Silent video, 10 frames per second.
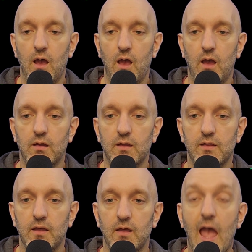
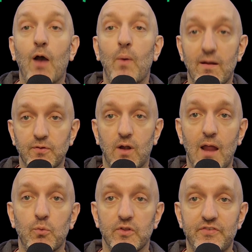However,
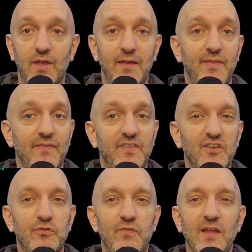I will say that
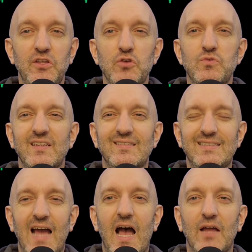this venue does
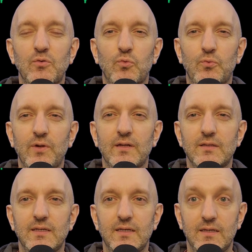not
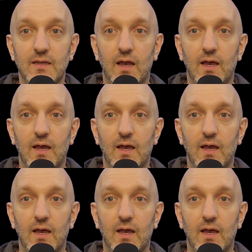really